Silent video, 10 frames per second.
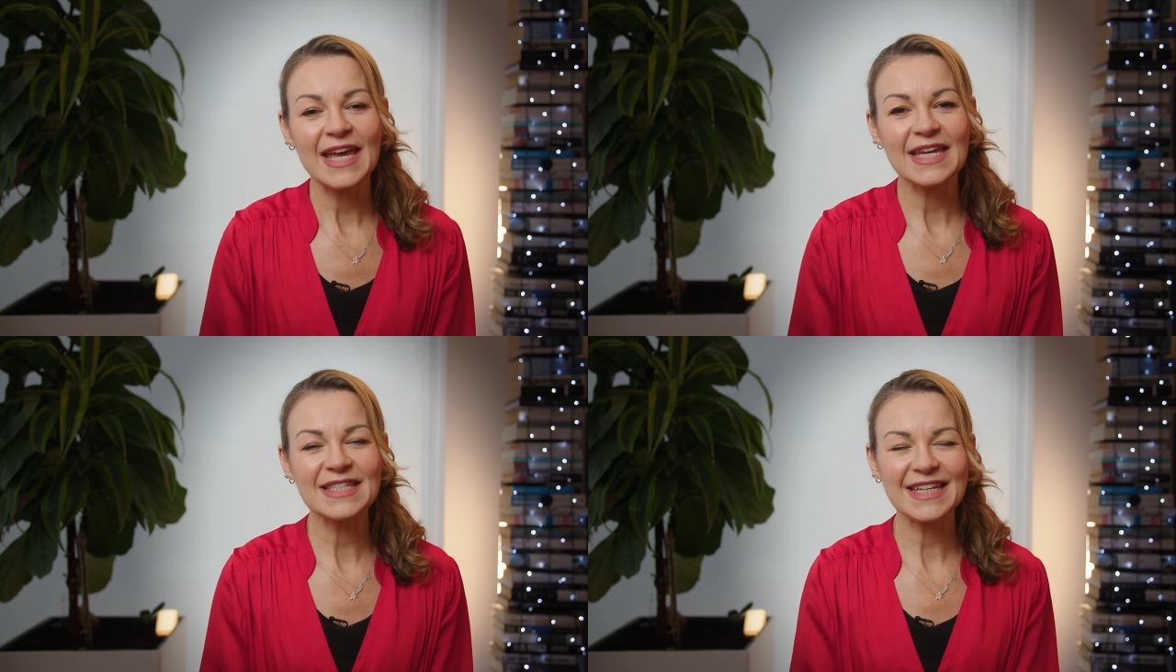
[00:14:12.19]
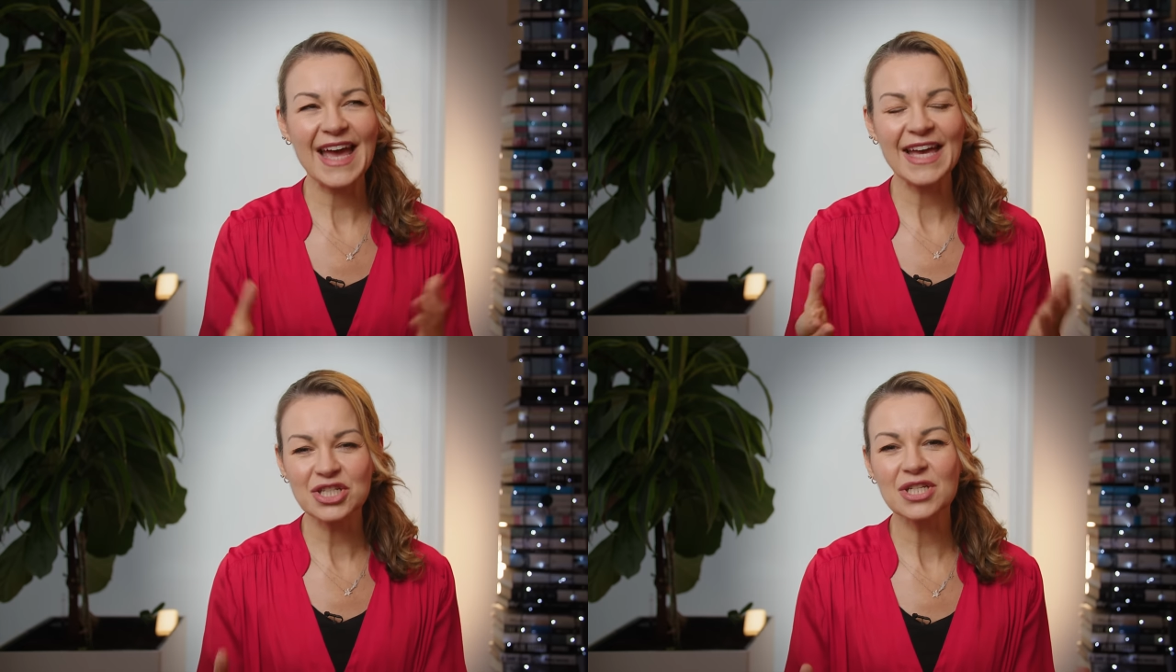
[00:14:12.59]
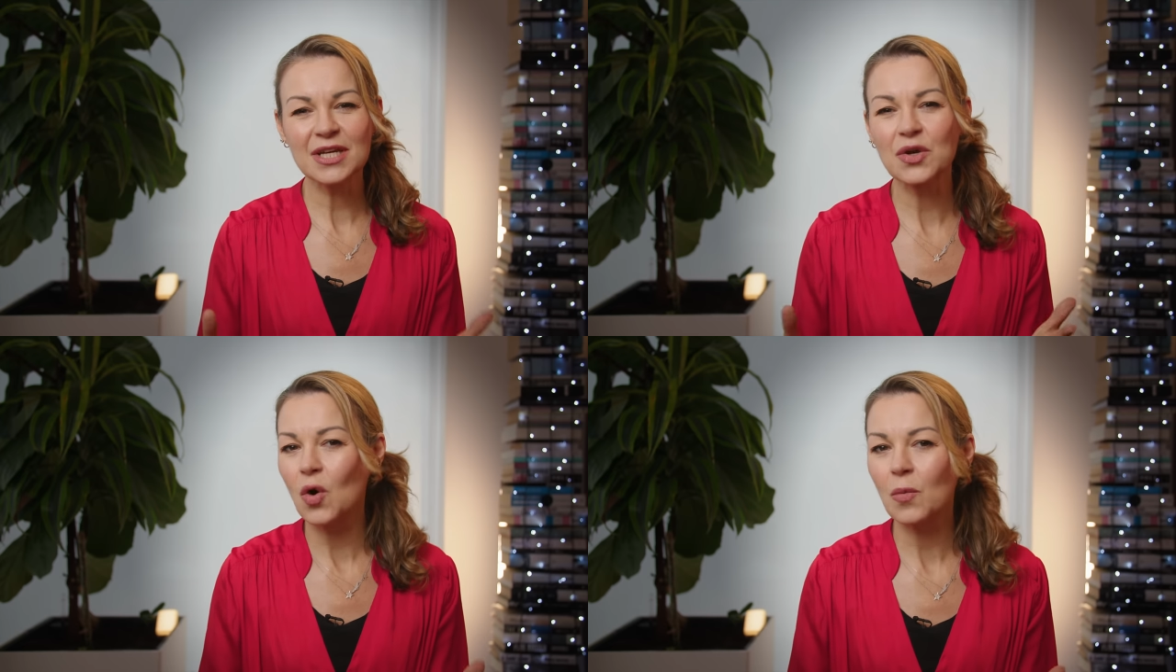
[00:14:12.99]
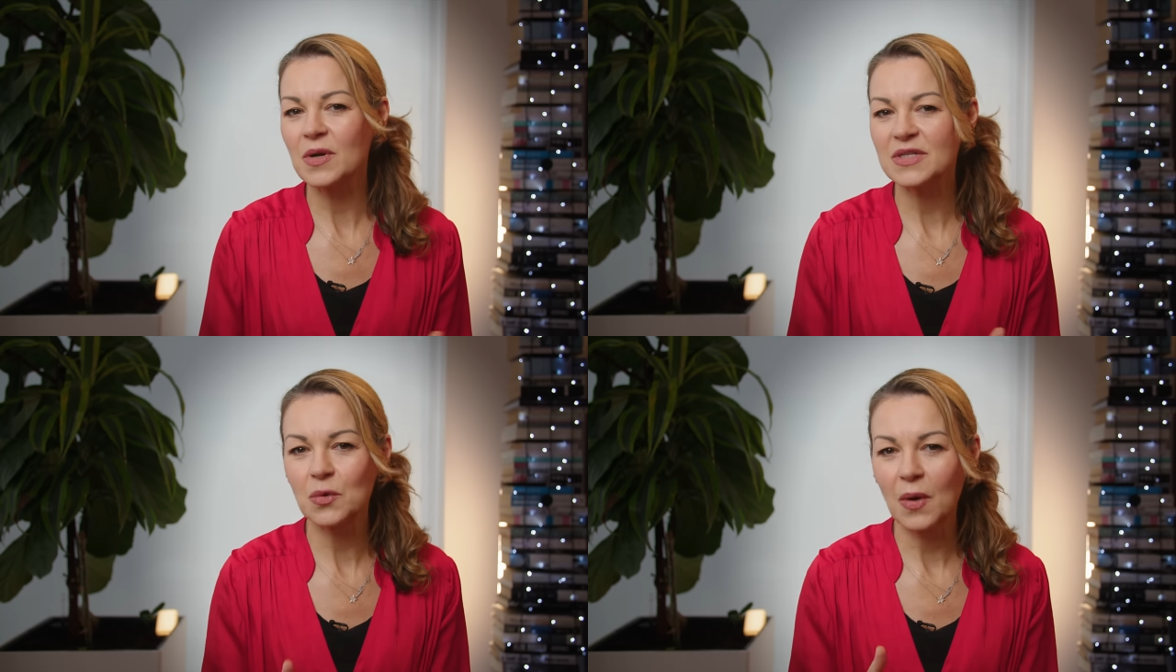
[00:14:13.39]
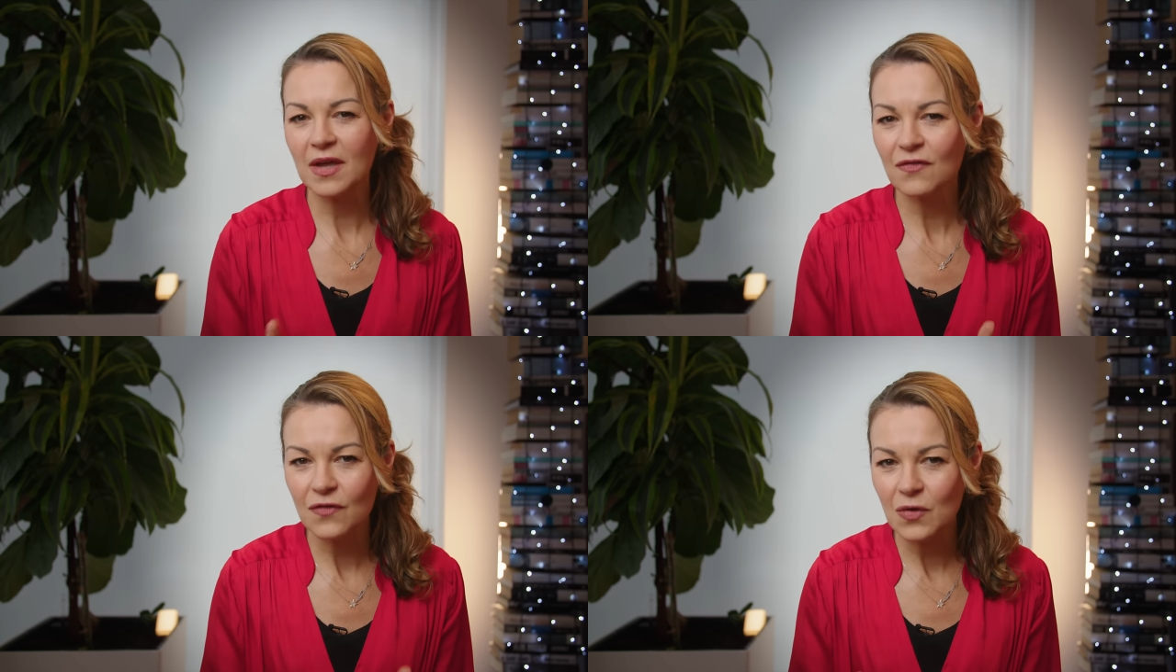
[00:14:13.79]
is that it actually incorporates
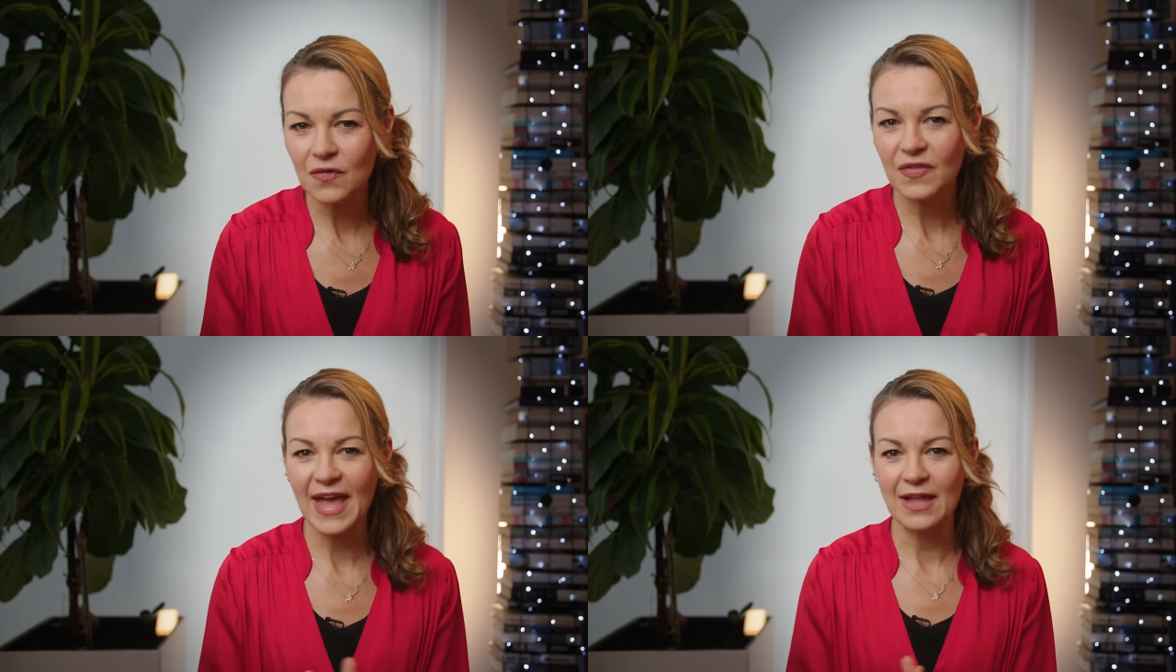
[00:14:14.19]
quite a few of the